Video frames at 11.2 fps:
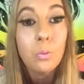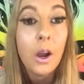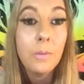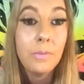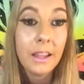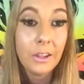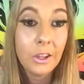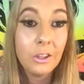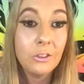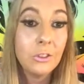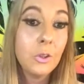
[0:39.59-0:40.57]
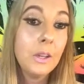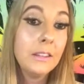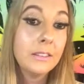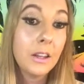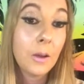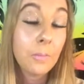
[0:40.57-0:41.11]
What I'm then going to do
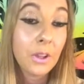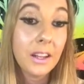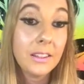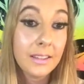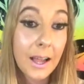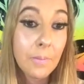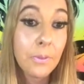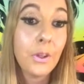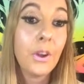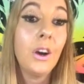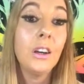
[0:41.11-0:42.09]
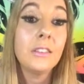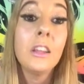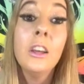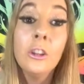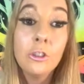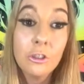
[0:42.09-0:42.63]
is then I'm going to tap the cards
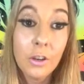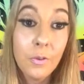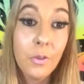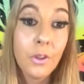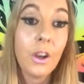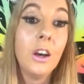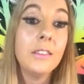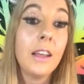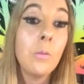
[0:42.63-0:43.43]
shuffle the cards,